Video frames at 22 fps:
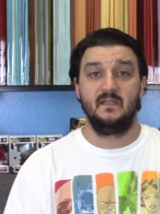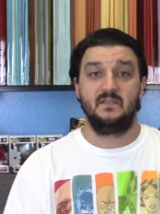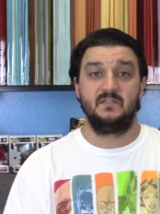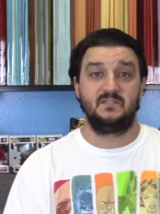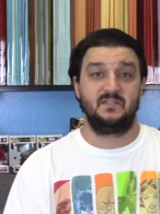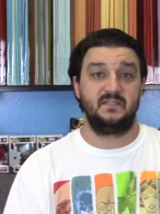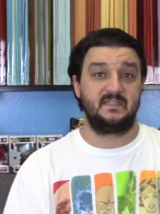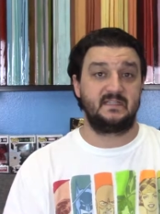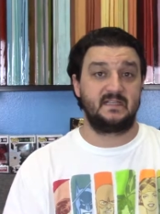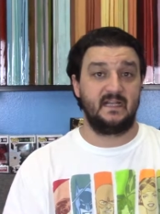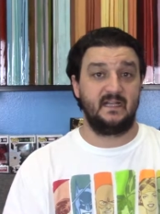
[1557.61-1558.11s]

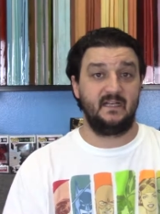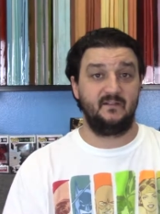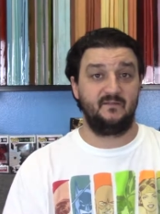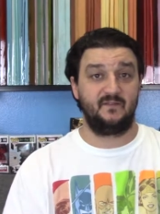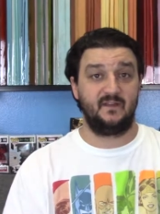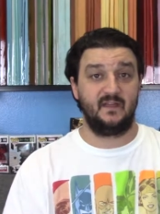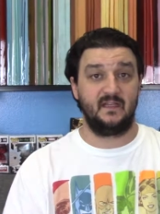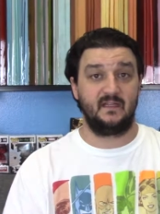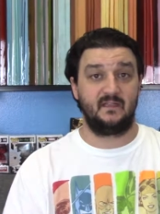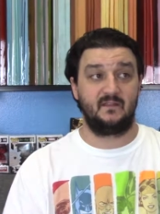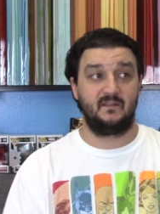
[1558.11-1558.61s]
she's kind of
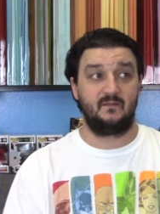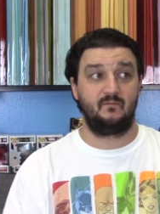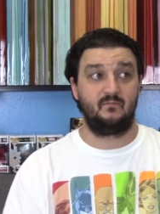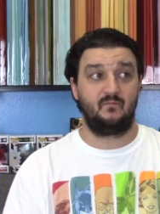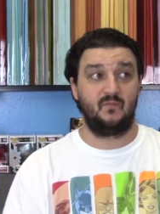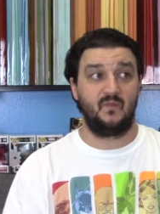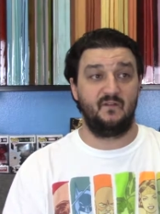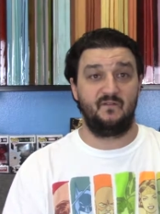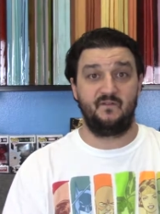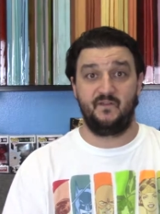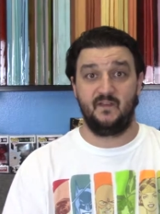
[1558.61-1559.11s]
like
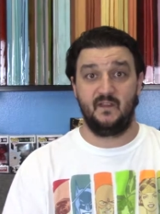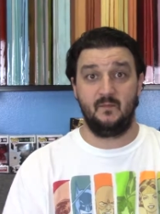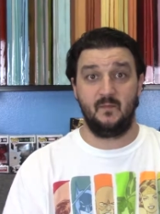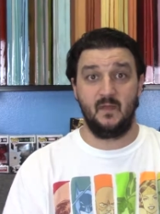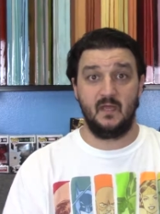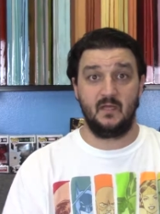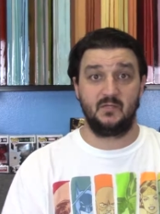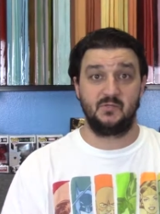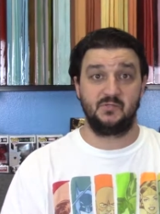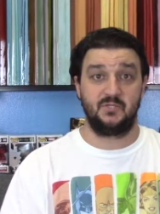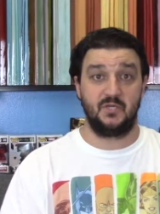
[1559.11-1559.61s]
the
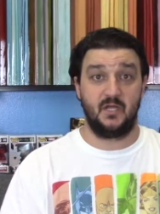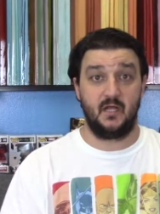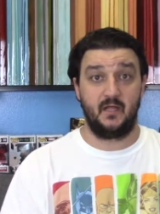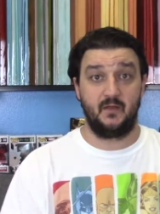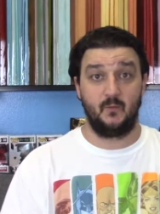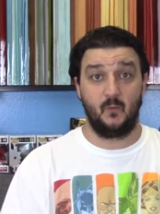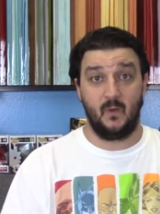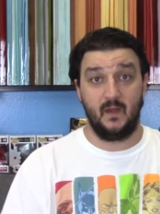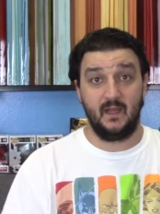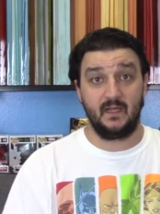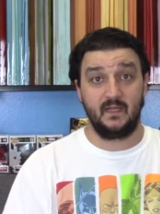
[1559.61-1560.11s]
female
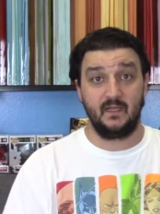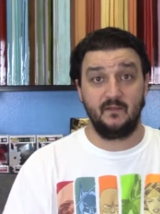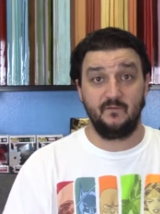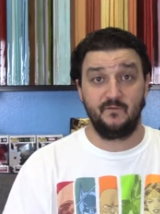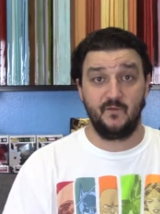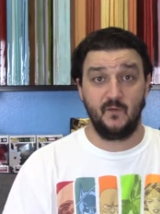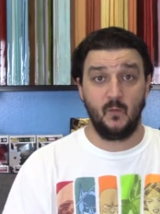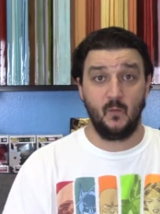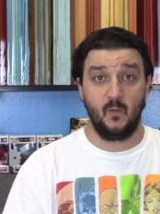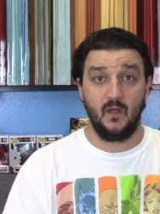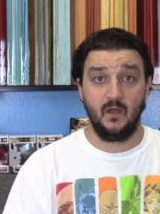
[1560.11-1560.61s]
John Wick, if
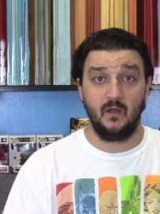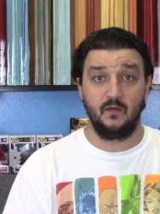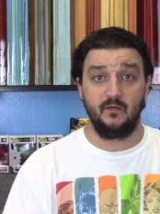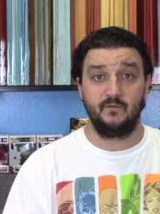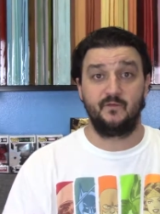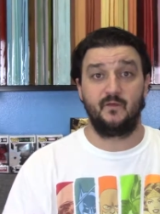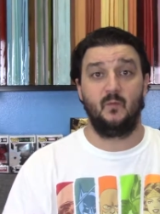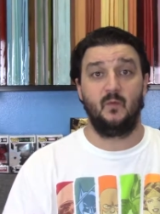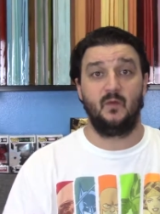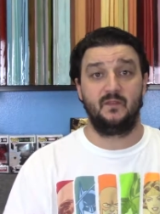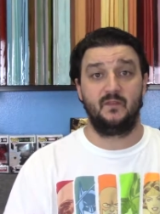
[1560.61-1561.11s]
you will,
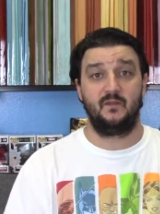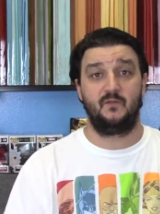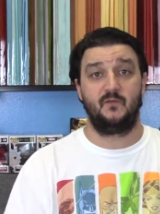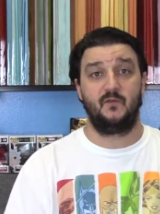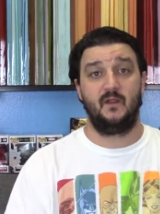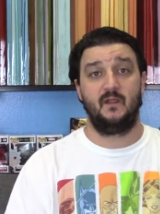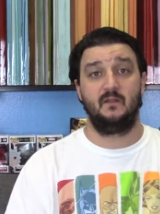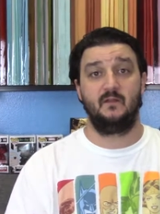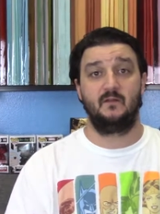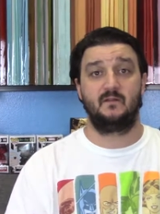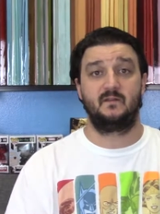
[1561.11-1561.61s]
from what the
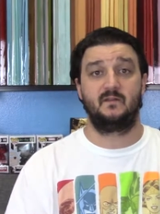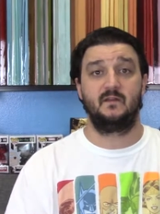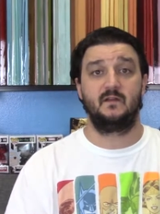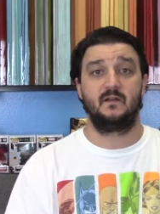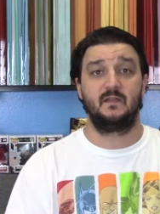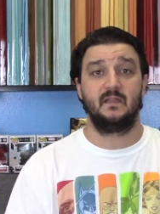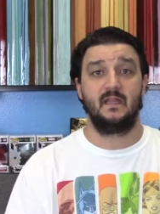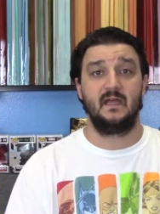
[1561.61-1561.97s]
trailers look